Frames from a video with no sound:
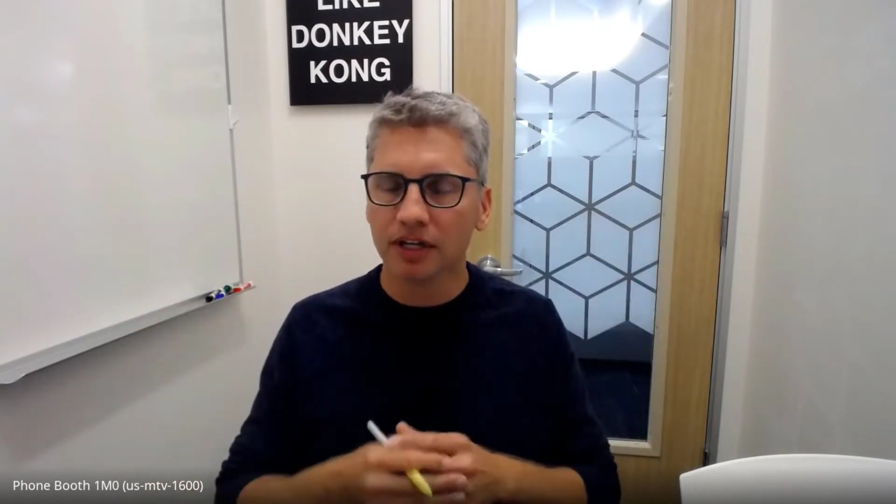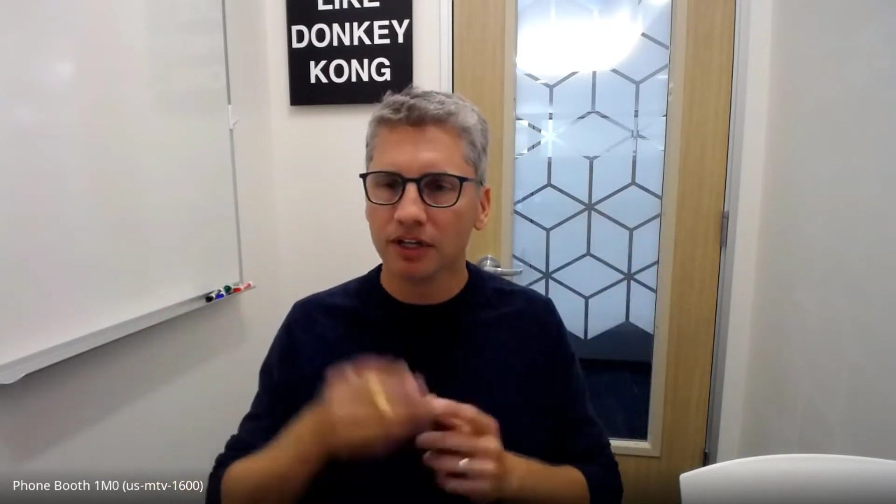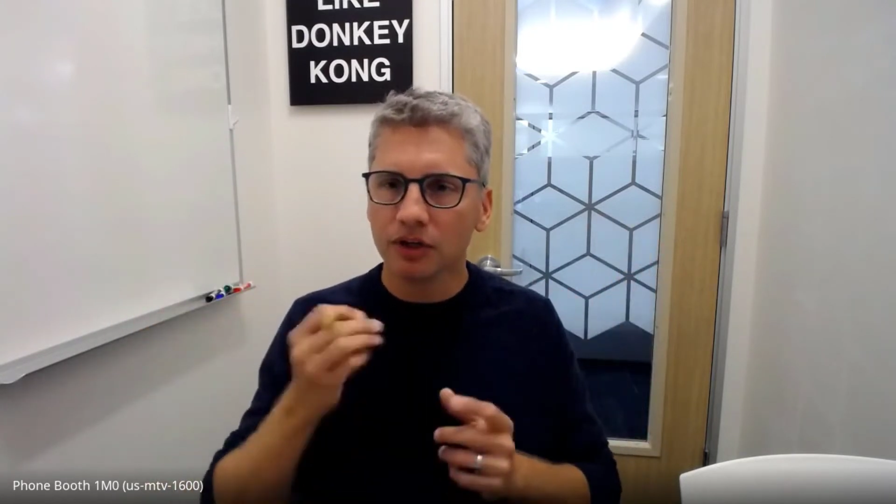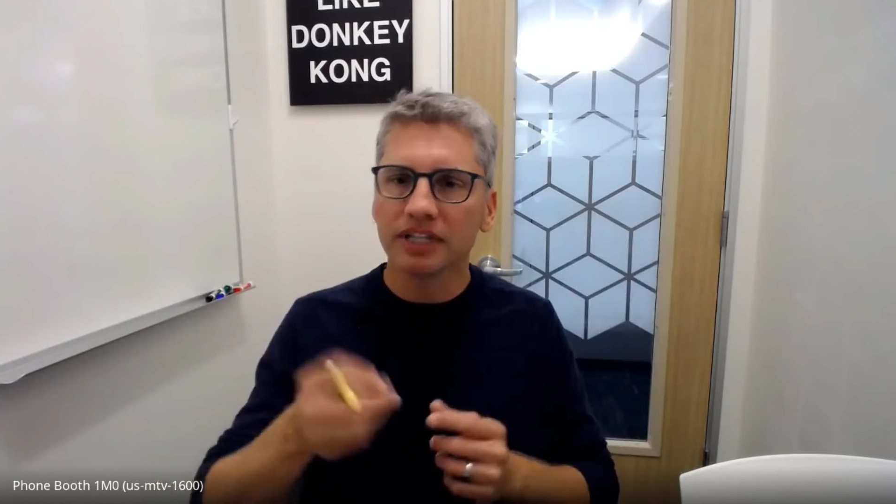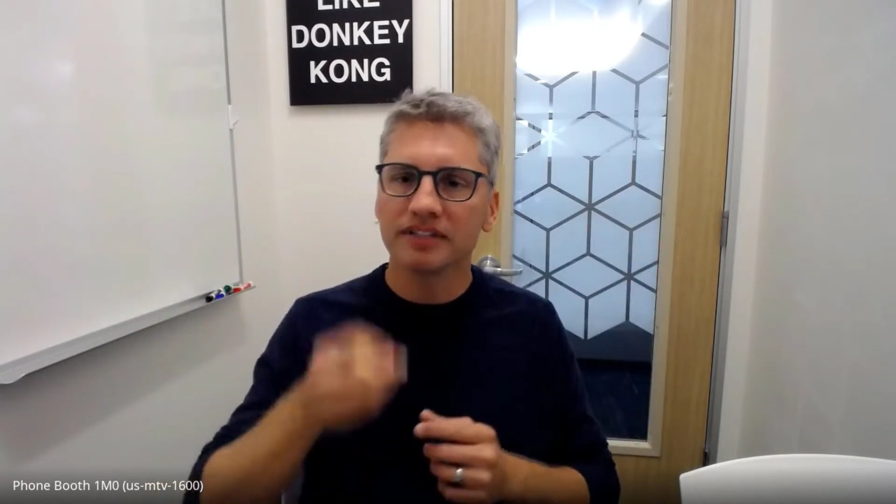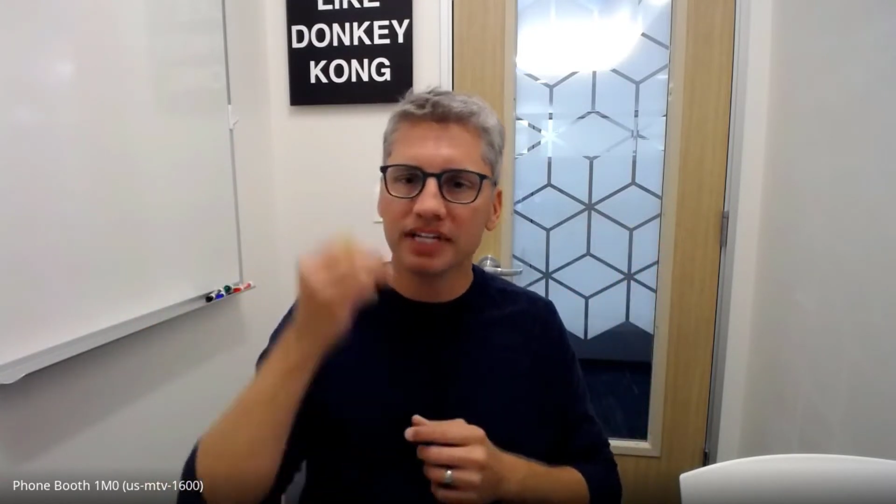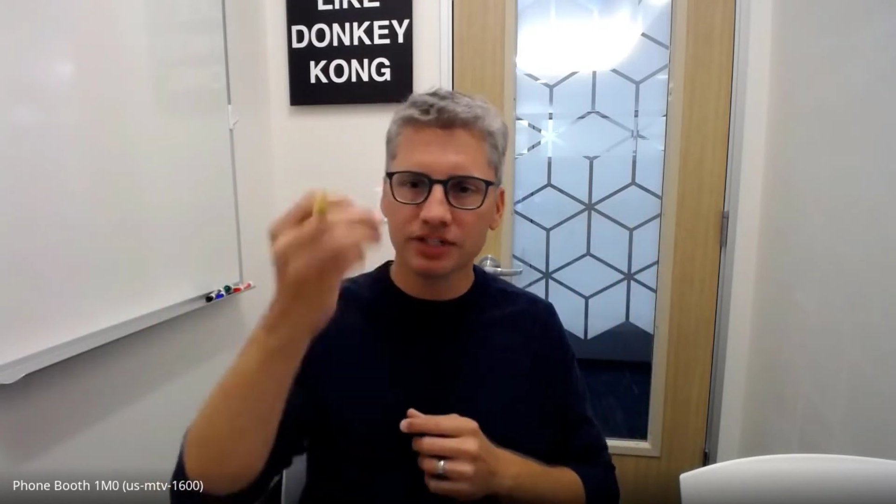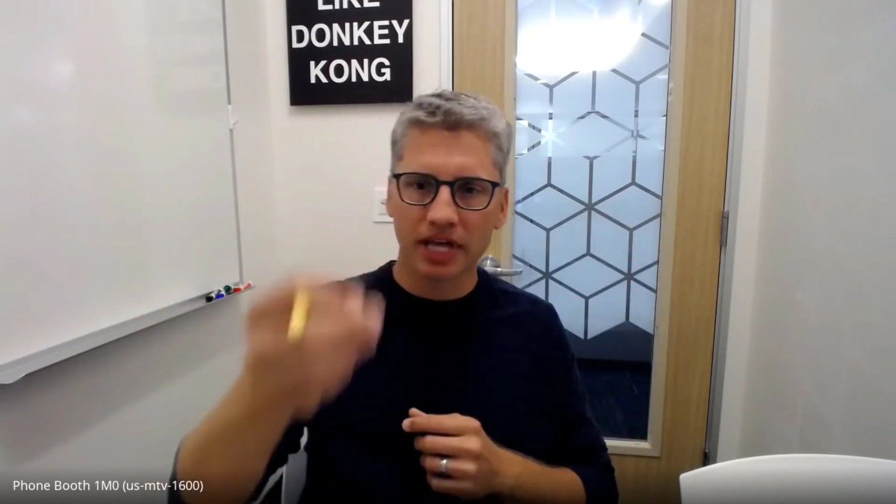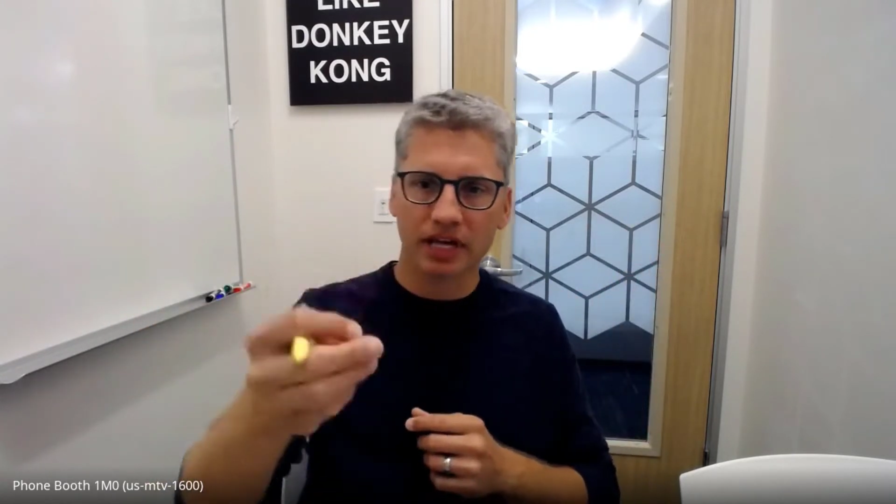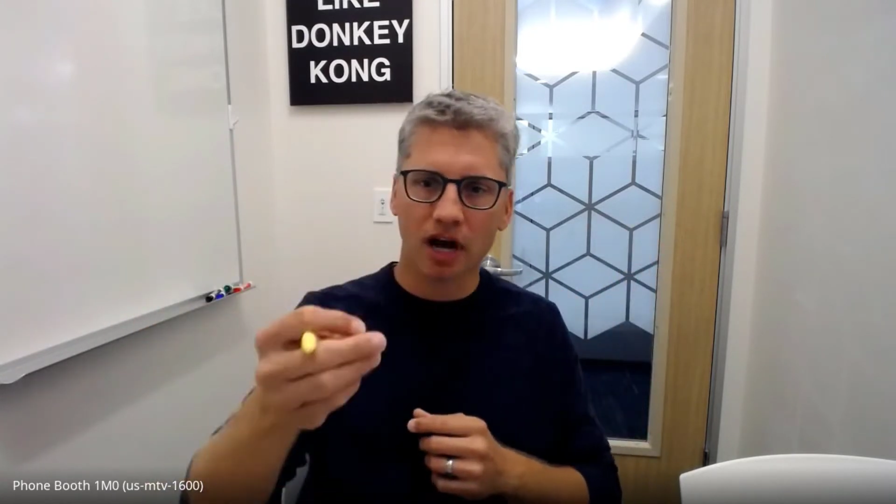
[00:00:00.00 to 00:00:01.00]
you can
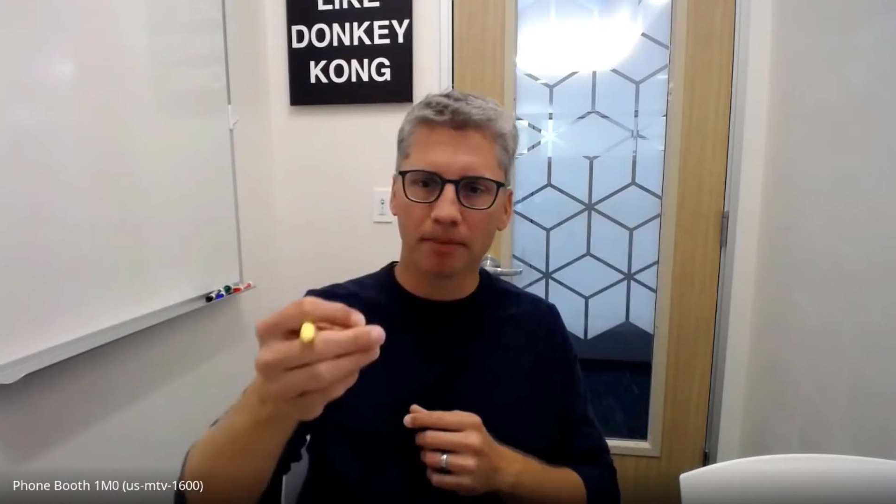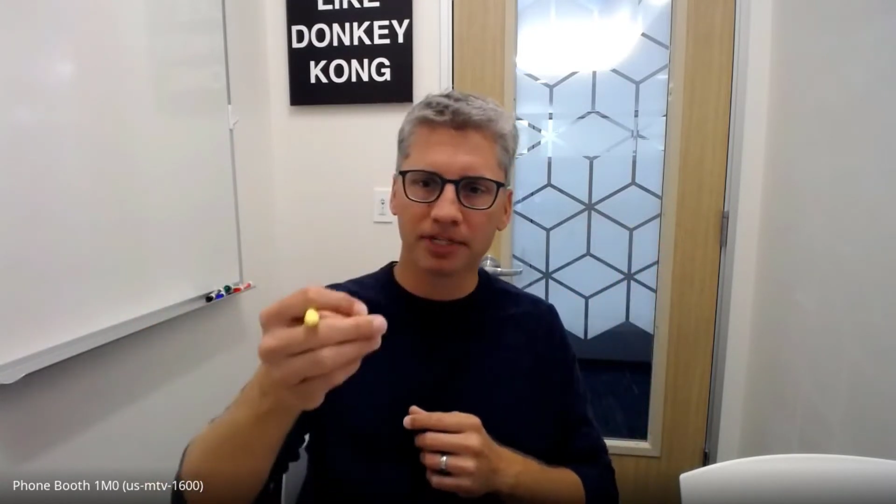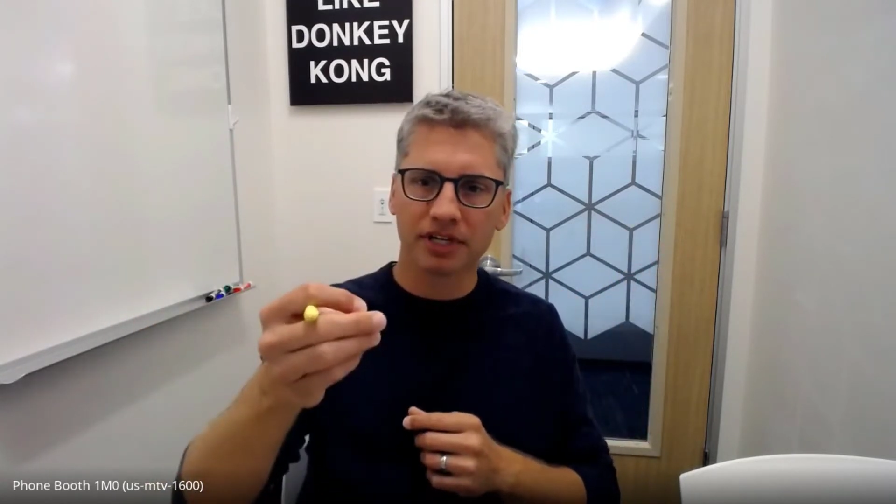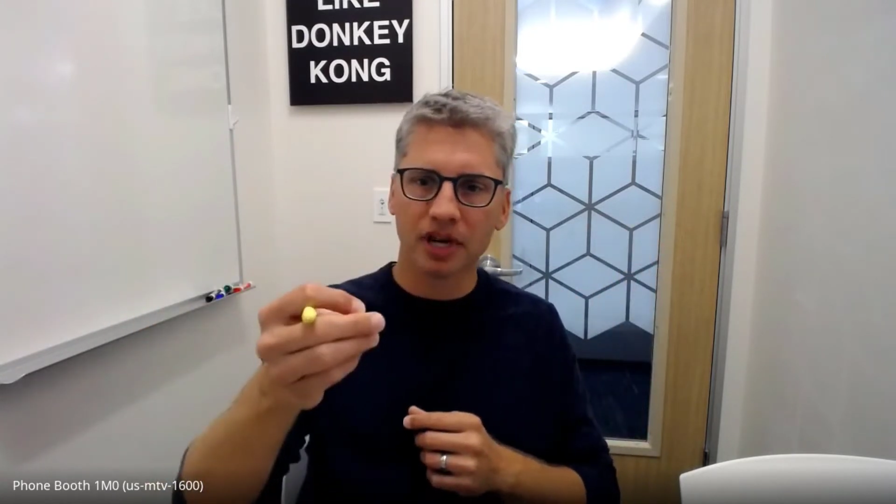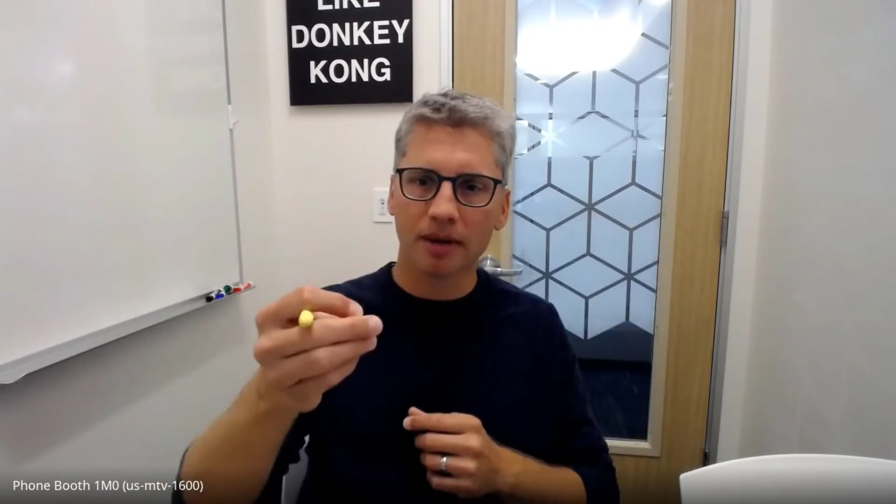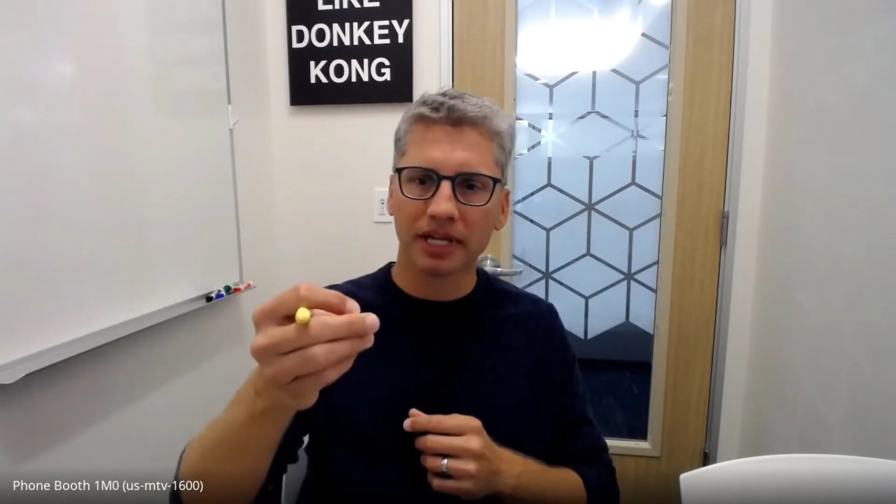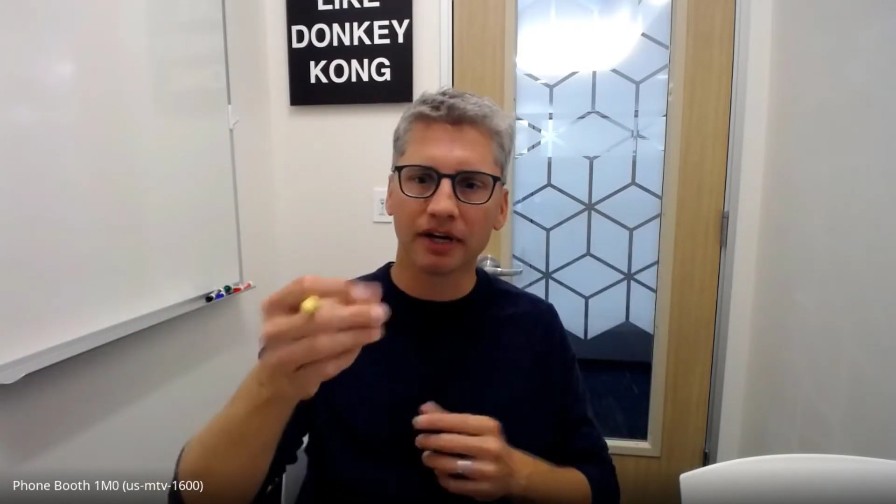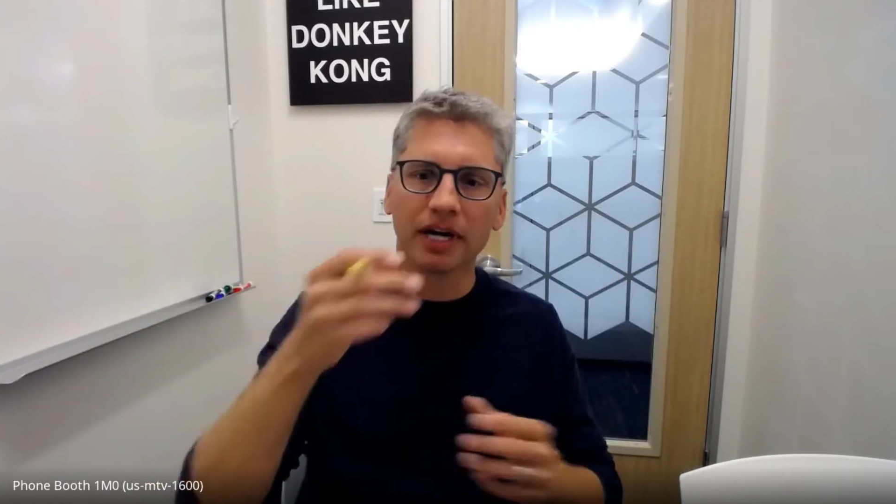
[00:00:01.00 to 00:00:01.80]
teach that common denominator,